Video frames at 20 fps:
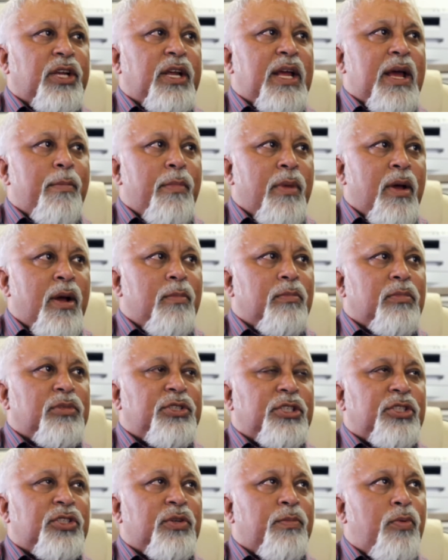kept me up
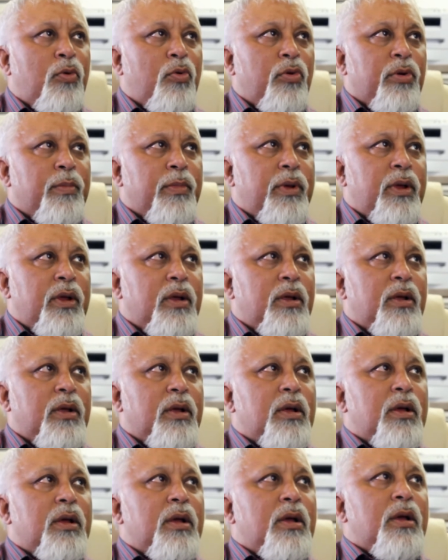she supported me
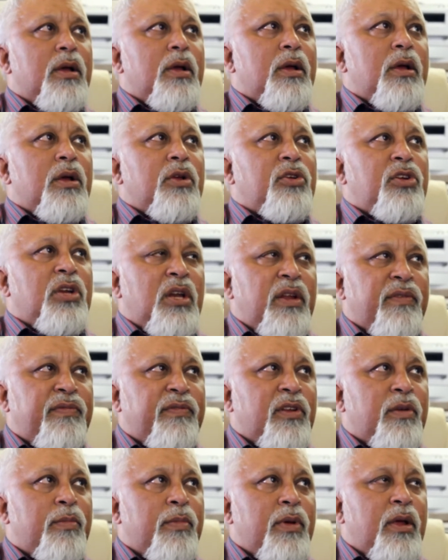she
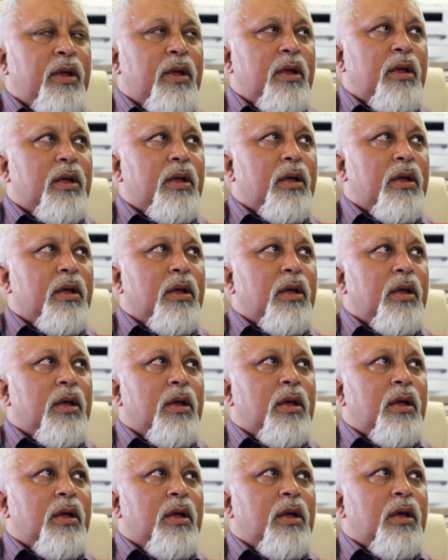lifted me
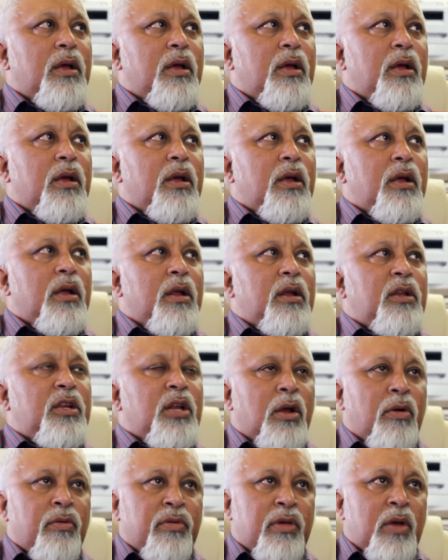
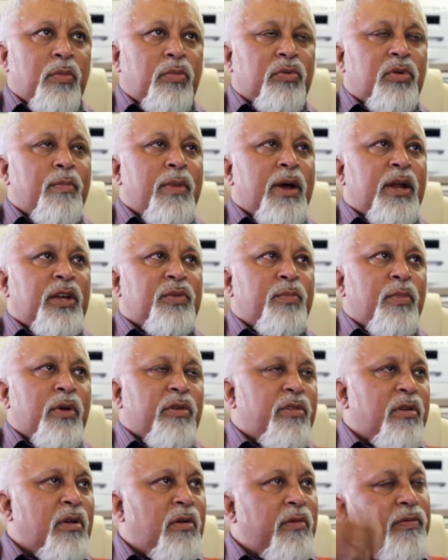till i was able to manage
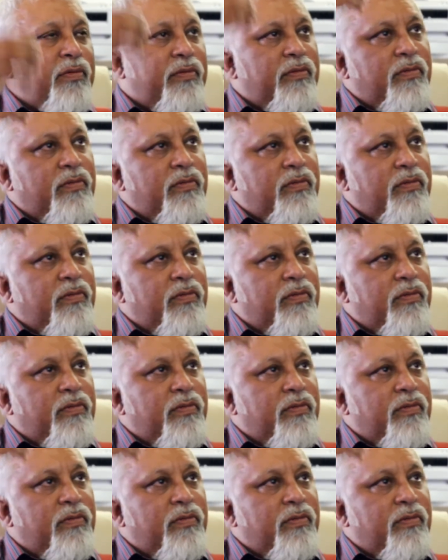myself